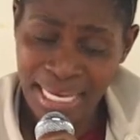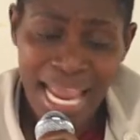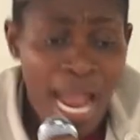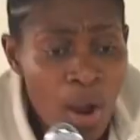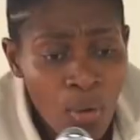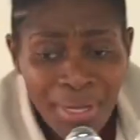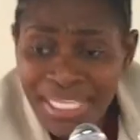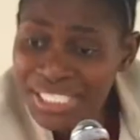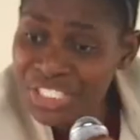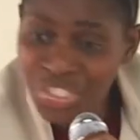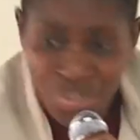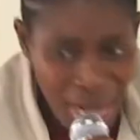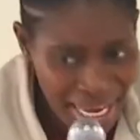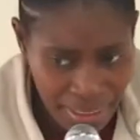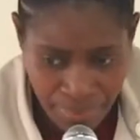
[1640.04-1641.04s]
How his
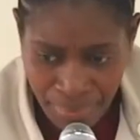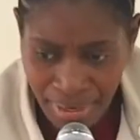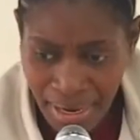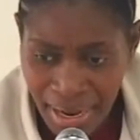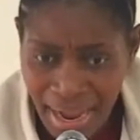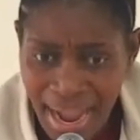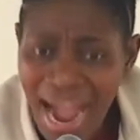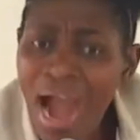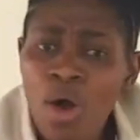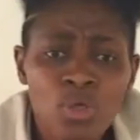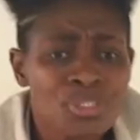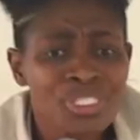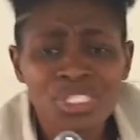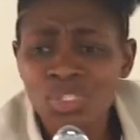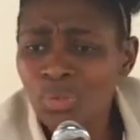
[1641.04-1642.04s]
tribe, how
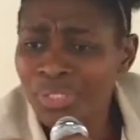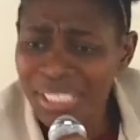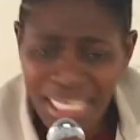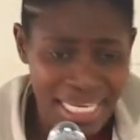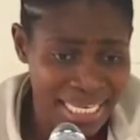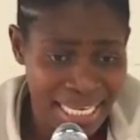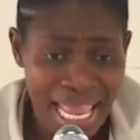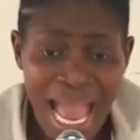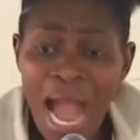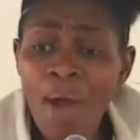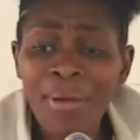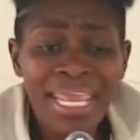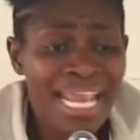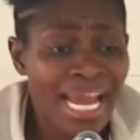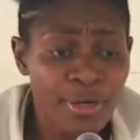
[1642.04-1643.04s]
Siju Nini,
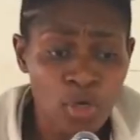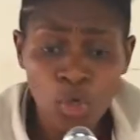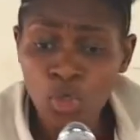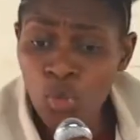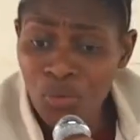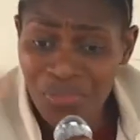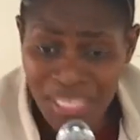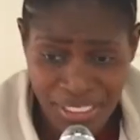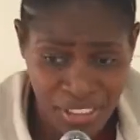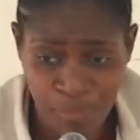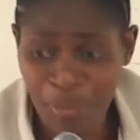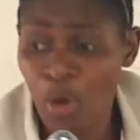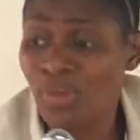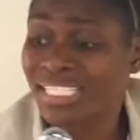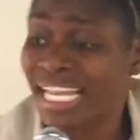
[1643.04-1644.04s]
how I cannot do this
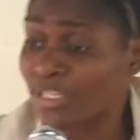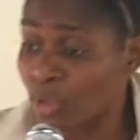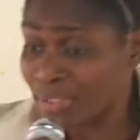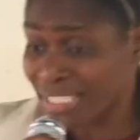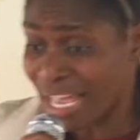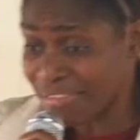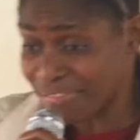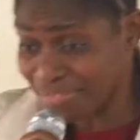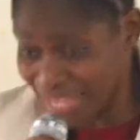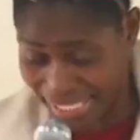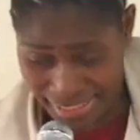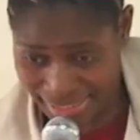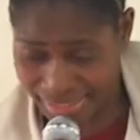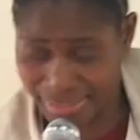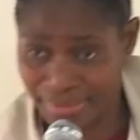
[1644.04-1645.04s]
because I don't have
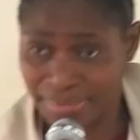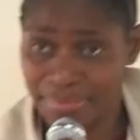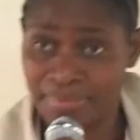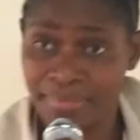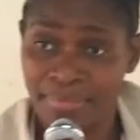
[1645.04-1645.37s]
this.